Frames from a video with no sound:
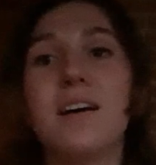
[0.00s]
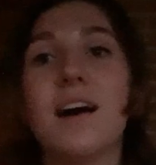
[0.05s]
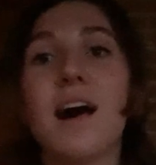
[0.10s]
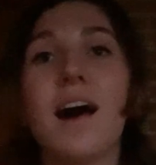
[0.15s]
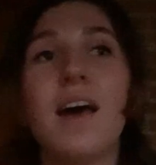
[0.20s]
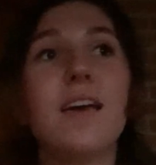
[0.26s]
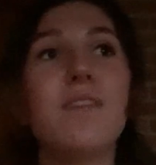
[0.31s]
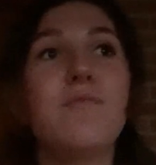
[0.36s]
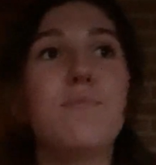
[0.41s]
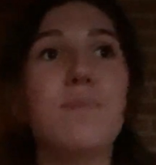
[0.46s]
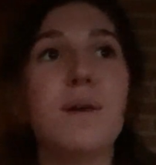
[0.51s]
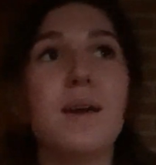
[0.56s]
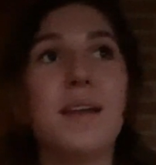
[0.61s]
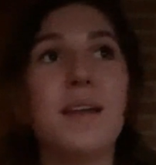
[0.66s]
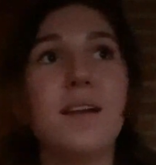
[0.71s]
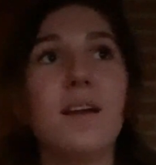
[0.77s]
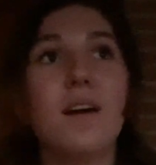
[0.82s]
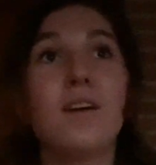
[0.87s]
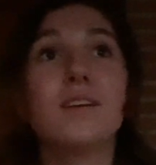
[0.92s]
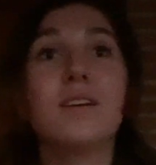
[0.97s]
I have
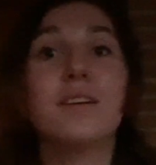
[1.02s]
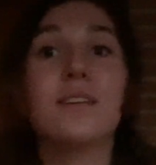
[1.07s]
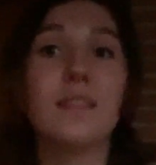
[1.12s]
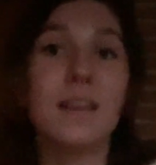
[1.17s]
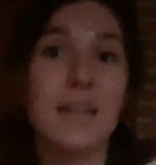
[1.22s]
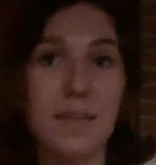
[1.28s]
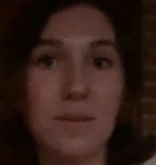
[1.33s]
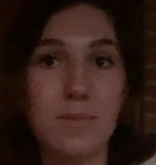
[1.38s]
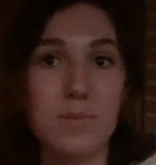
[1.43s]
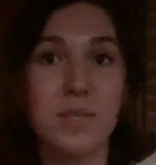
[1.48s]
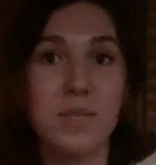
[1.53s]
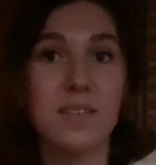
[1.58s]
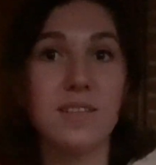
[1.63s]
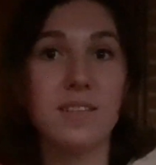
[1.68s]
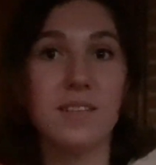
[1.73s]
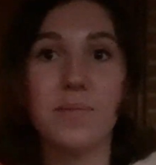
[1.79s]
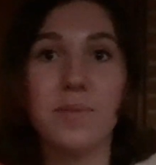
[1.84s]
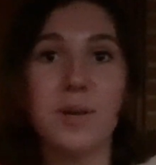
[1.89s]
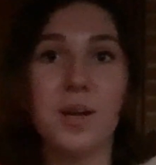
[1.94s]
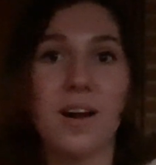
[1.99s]
been unclaimed
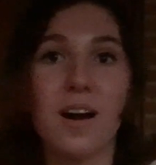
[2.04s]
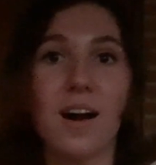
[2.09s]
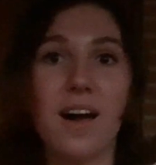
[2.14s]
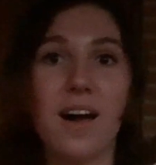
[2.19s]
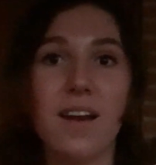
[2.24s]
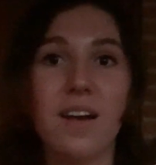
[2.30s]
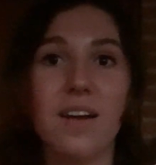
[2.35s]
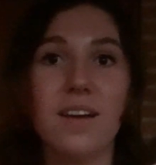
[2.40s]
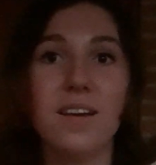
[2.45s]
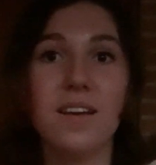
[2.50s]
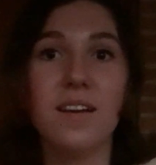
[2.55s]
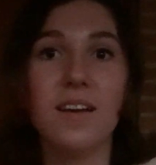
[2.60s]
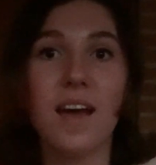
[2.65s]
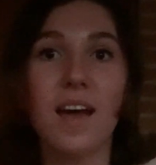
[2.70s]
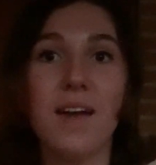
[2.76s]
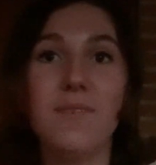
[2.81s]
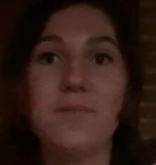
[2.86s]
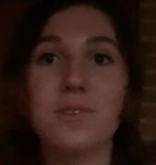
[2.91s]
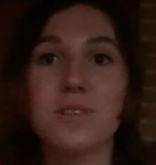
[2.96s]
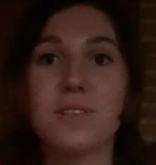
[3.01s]
demigod
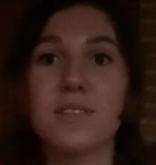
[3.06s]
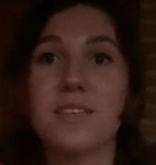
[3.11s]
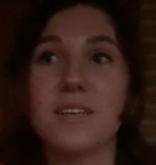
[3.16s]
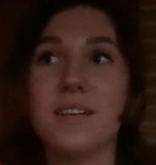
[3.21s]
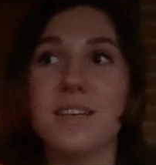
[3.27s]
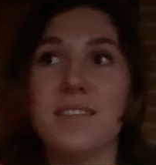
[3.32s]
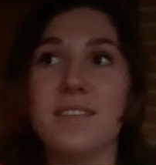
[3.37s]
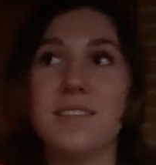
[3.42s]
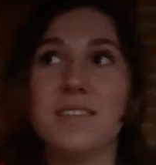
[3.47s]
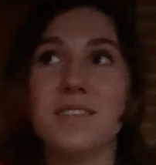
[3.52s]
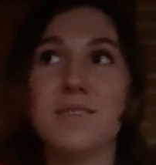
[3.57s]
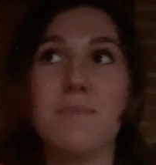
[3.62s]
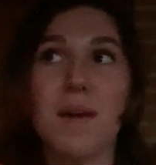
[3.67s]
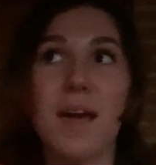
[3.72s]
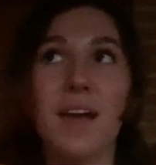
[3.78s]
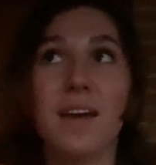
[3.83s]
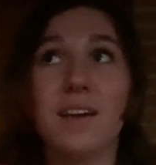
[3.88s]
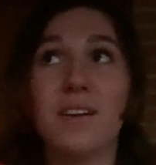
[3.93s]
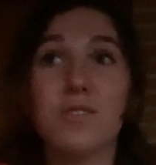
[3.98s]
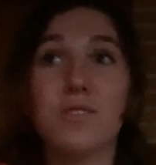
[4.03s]
ever since
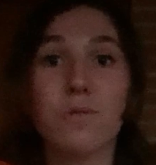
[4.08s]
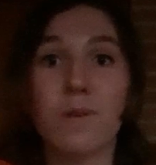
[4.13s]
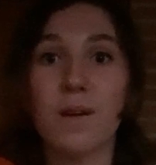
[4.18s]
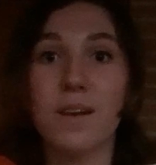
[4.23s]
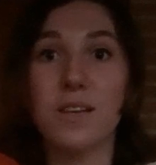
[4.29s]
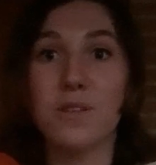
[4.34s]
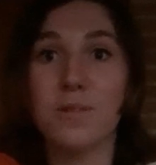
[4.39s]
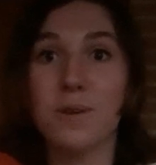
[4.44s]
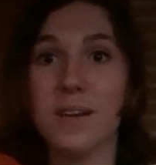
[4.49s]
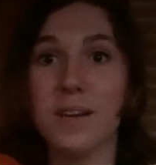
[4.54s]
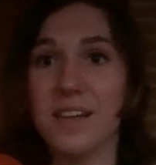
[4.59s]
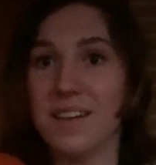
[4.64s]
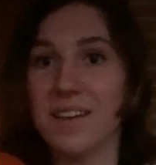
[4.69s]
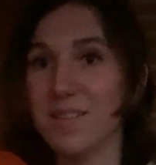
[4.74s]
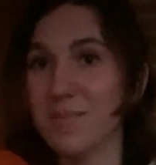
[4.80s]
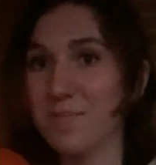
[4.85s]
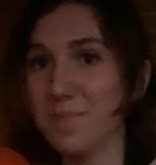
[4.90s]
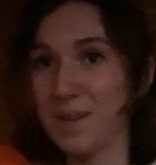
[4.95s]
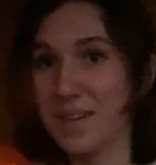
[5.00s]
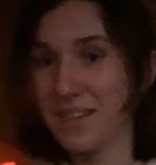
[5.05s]
May 2020,
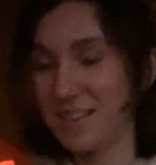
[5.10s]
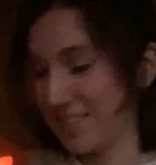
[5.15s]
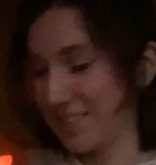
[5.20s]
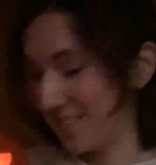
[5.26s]
but